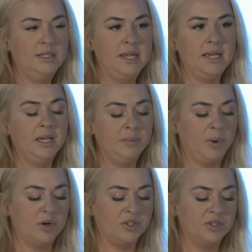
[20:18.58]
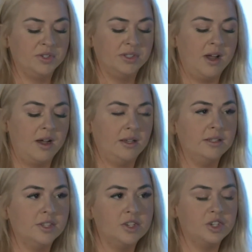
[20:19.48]
Taking personal stock
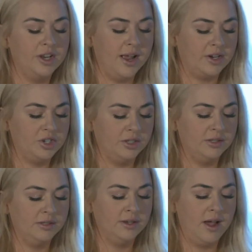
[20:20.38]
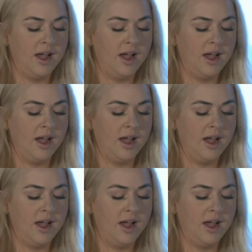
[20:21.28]
in such connections,